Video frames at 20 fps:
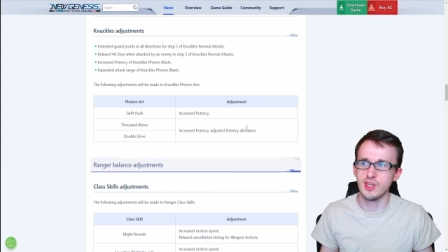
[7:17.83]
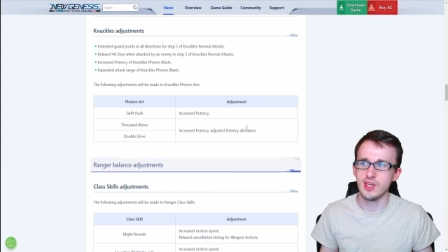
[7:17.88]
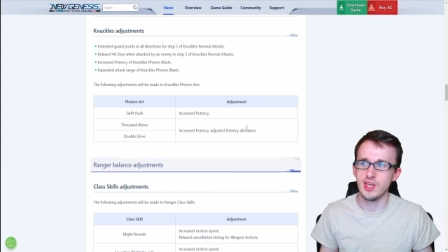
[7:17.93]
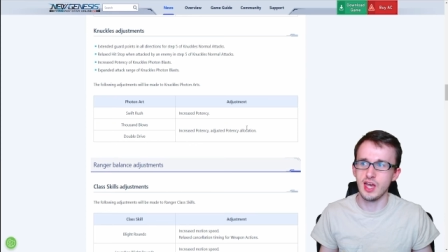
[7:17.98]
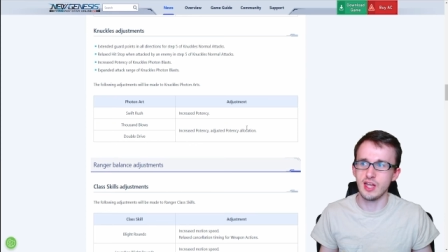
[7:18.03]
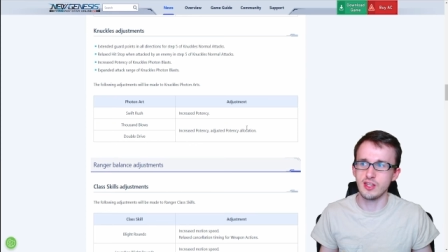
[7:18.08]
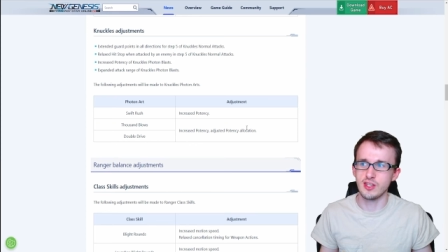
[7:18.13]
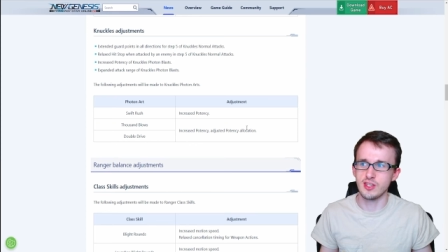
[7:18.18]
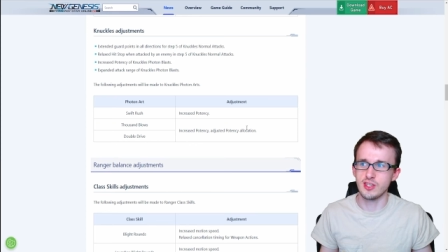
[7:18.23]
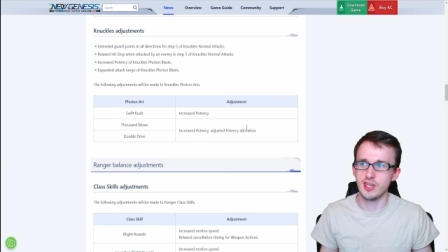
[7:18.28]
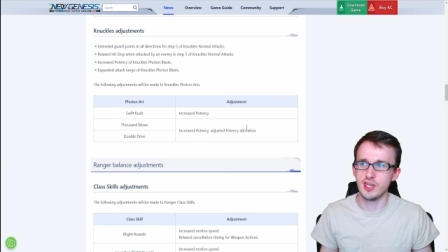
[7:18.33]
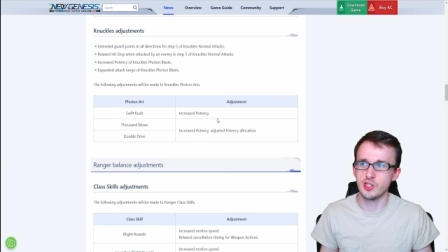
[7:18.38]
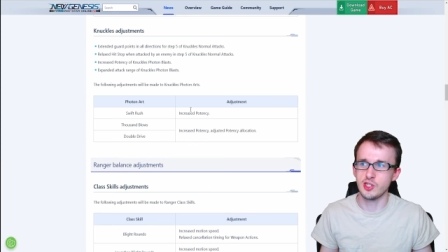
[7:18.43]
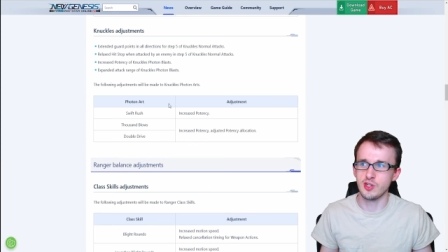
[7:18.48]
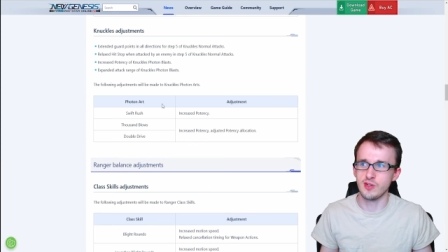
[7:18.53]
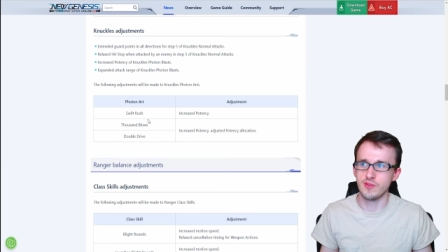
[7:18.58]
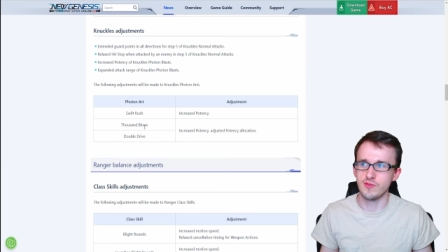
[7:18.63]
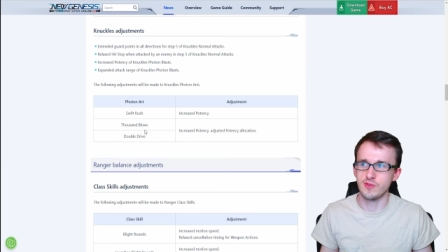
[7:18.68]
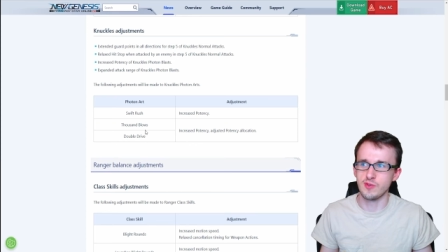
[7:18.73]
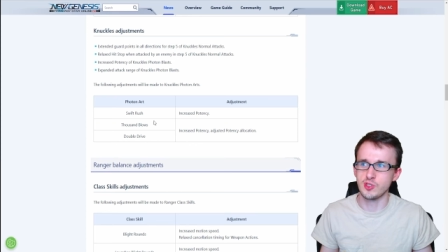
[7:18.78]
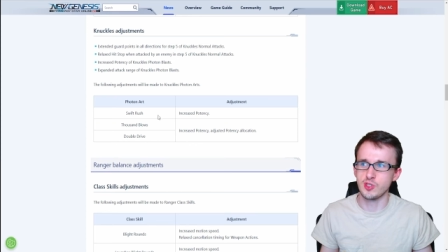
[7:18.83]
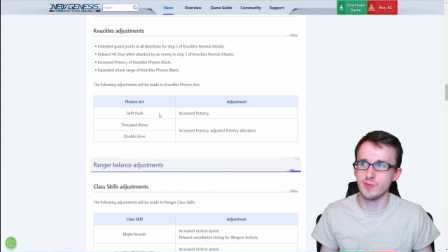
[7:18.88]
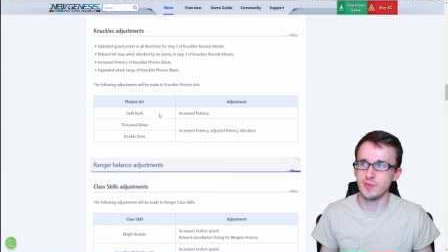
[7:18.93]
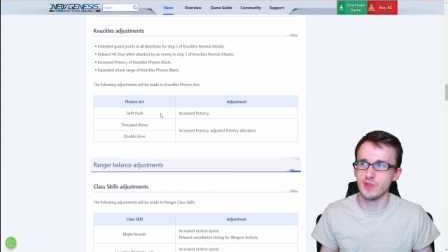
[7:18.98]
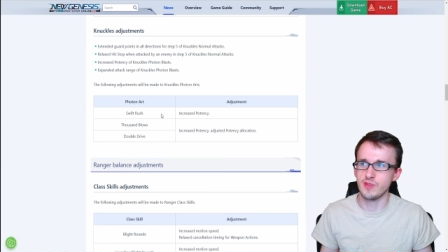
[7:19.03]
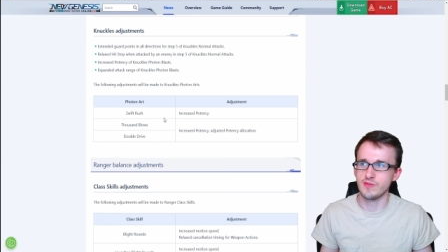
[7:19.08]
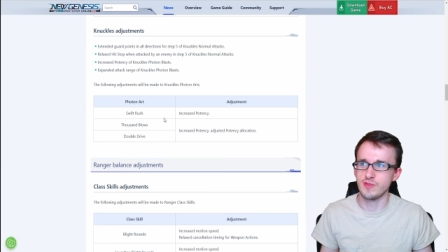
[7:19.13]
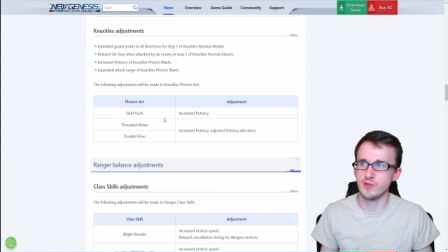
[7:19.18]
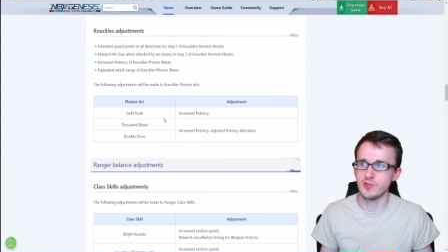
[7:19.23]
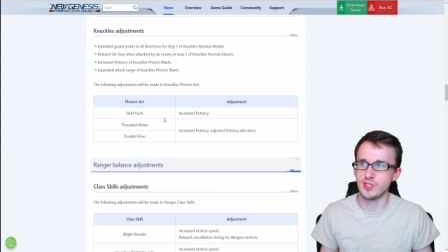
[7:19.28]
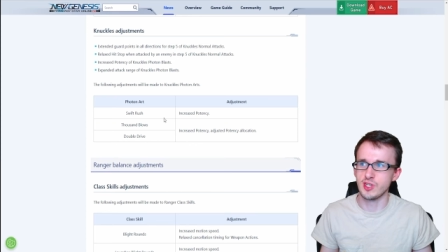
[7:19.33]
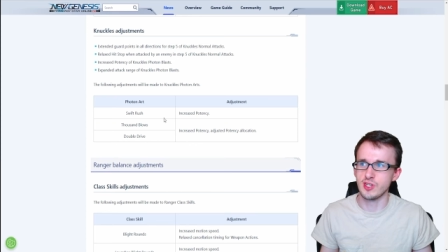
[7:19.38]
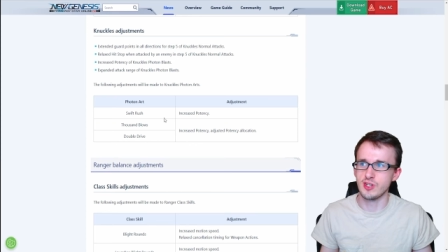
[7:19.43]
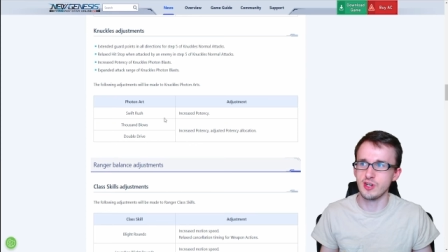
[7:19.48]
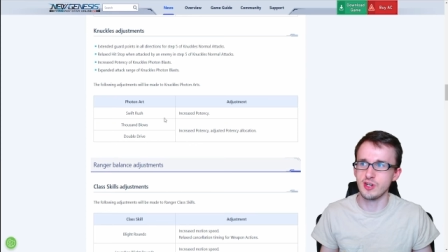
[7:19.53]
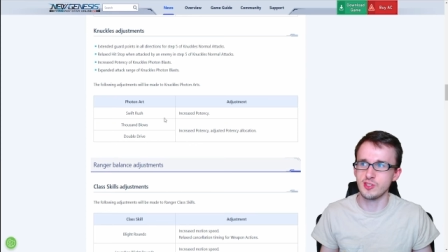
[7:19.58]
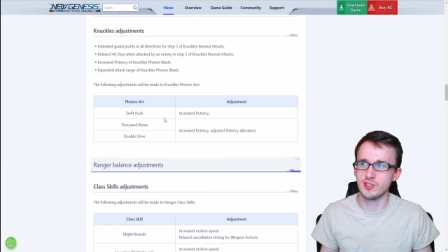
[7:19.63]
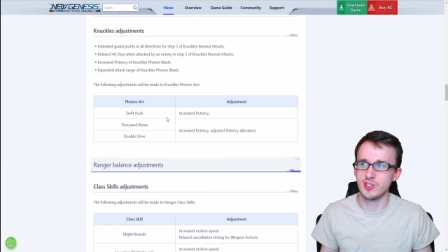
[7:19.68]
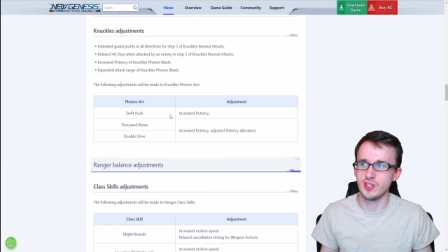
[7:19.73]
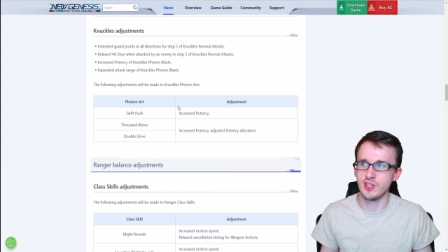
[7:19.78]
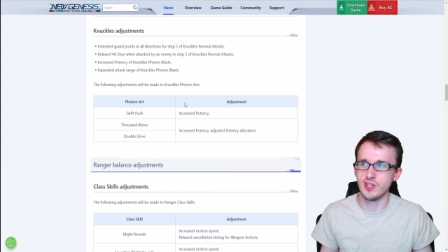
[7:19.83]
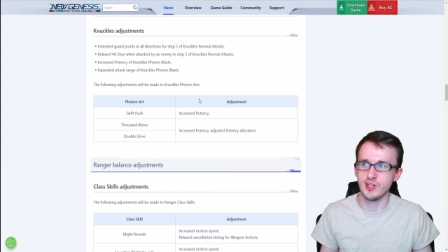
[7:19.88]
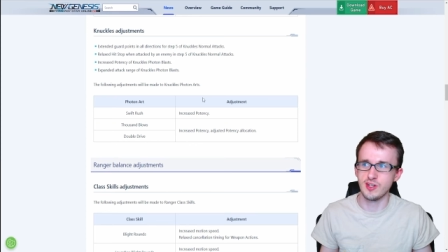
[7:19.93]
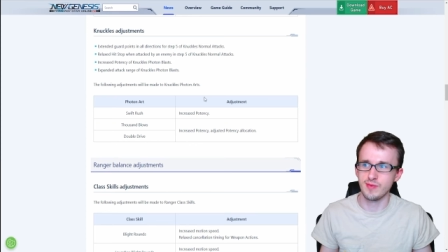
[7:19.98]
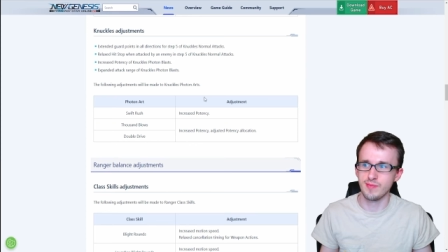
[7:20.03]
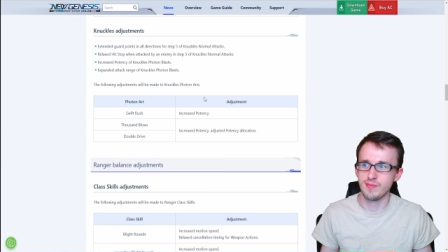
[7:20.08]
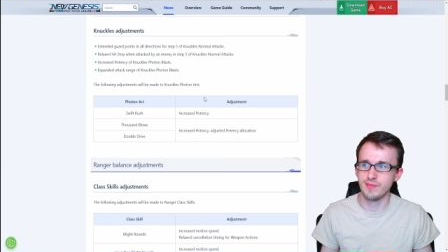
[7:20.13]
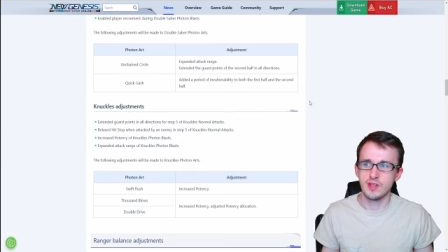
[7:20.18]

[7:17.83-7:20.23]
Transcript: allocation for some of the Photon Arts here.